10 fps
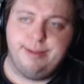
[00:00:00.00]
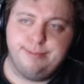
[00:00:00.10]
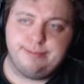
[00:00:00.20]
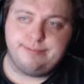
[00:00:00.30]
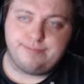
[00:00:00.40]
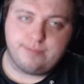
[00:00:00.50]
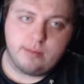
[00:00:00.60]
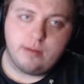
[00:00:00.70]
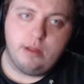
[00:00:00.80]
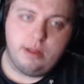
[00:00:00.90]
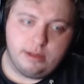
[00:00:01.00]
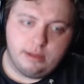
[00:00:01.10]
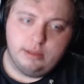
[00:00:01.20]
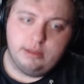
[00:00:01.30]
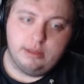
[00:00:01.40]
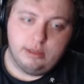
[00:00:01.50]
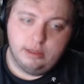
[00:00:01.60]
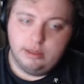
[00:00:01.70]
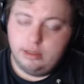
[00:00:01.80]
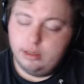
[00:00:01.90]
I believe he went something like
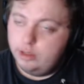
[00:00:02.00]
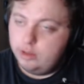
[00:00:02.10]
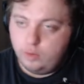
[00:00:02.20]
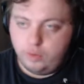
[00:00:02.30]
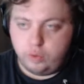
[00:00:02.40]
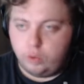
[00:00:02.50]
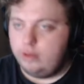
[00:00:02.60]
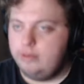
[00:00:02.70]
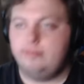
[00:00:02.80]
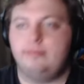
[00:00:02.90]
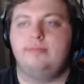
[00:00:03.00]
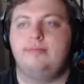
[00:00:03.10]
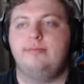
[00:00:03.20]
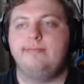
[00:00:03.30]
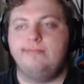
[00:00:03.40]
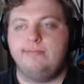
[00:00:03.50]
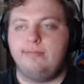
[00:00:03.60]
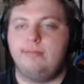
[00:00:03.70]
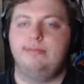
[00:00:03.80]
7-1 during the regular season.